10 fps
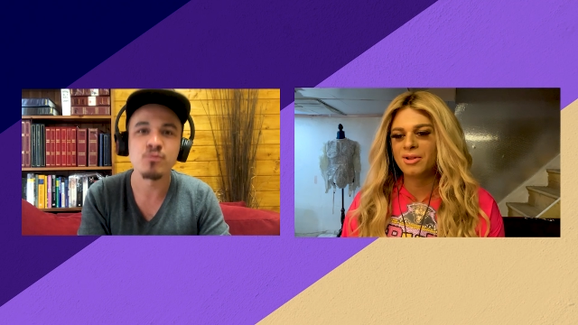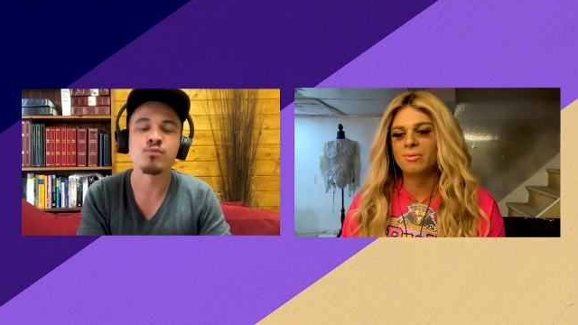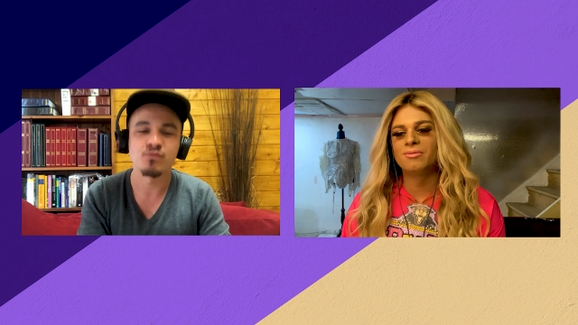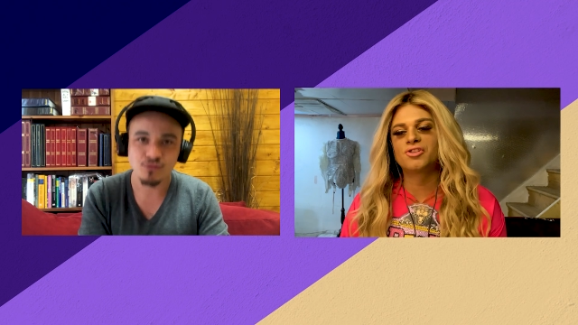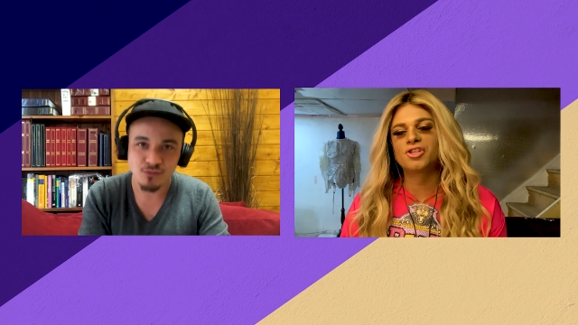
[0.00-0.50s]
Speaker 1: You know,
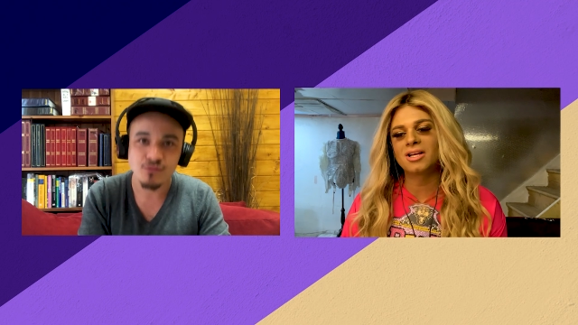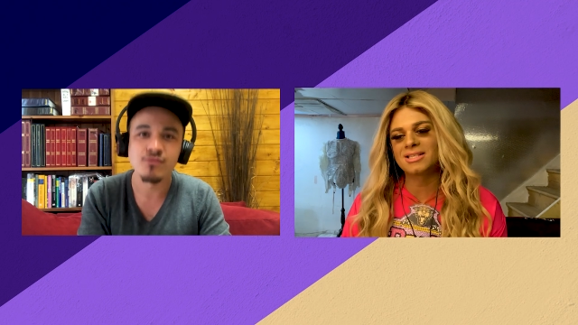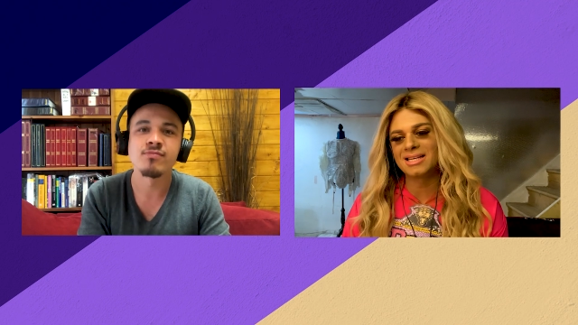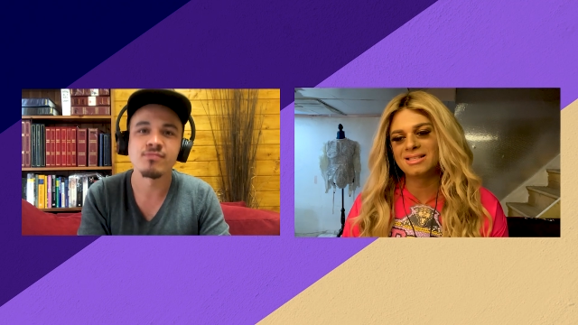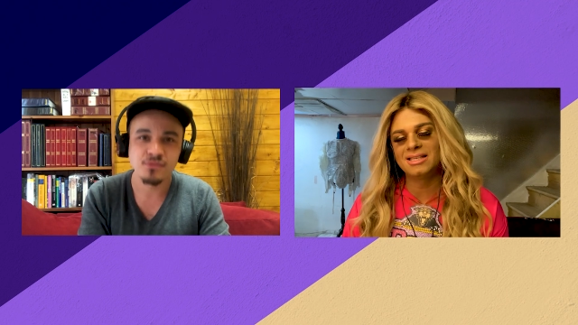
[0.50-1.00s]
we've just
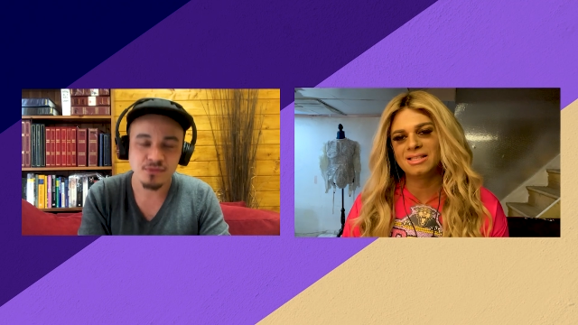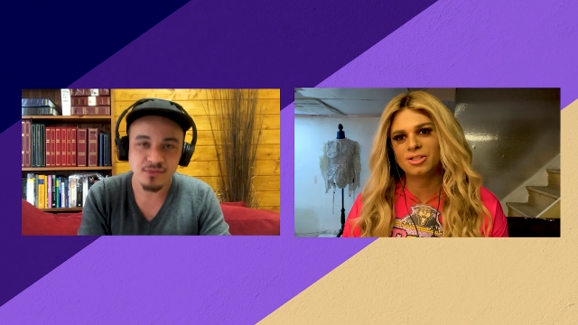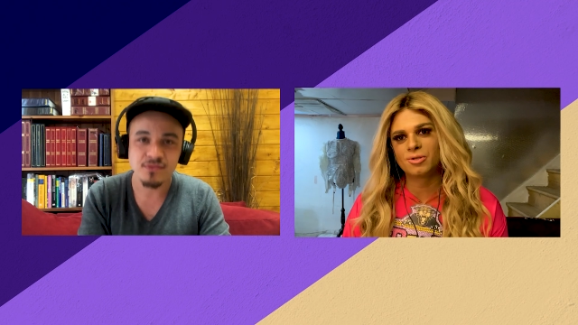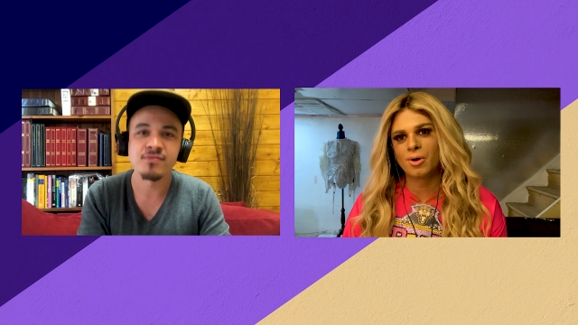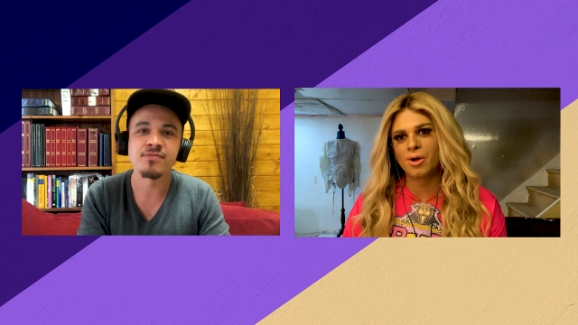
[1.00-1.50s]
had season
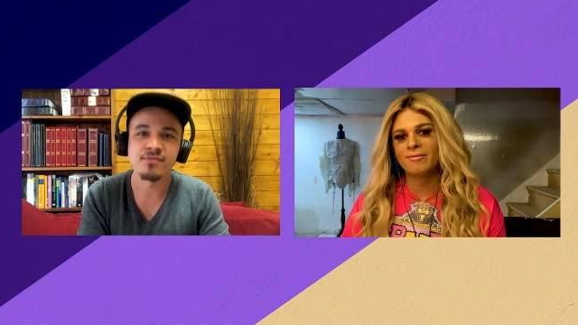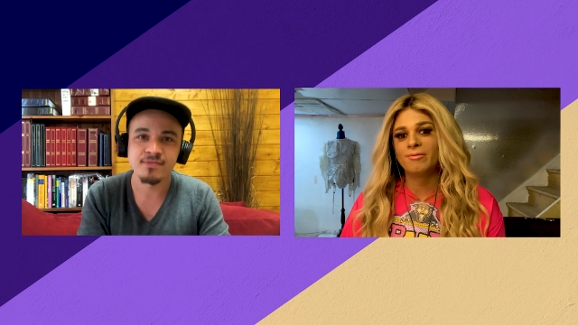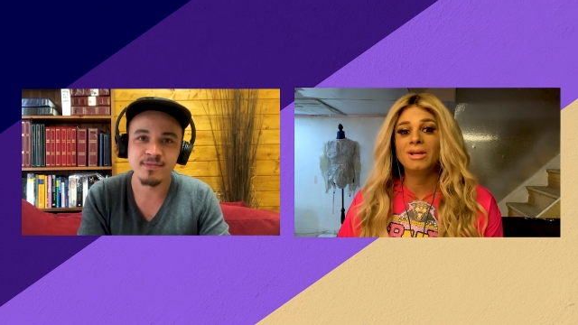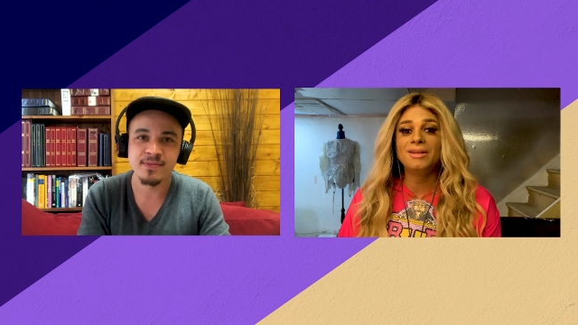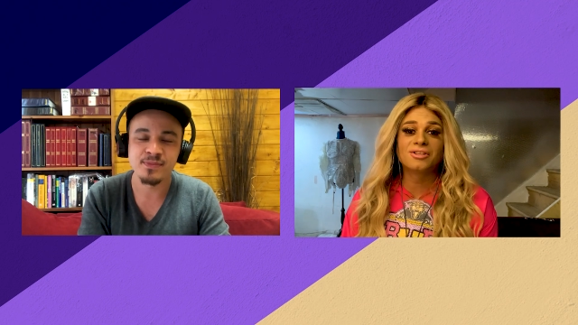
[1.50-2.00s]
12.
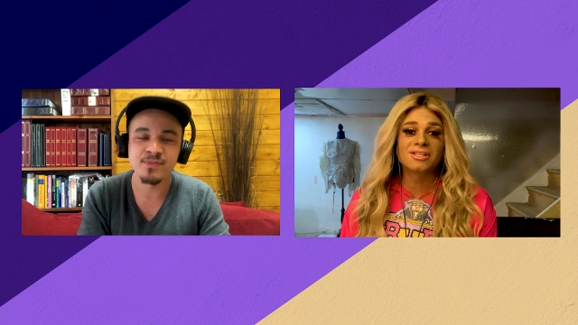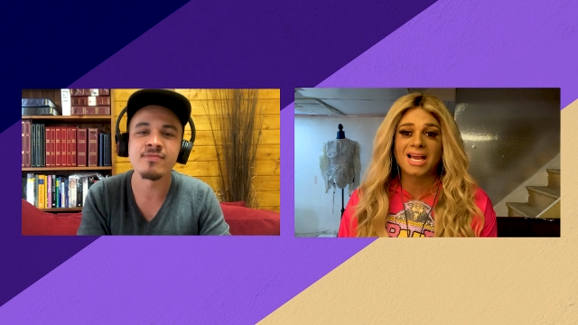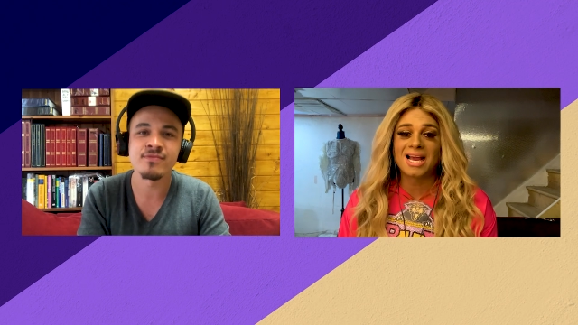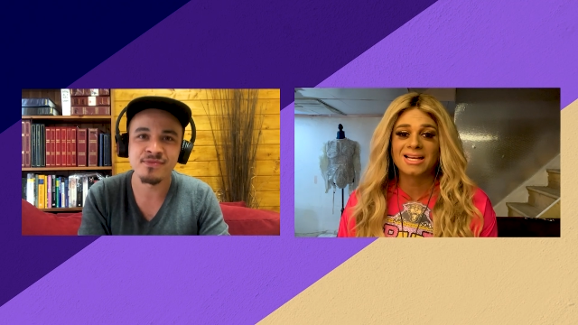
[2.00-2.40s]
We've just mm -hmm.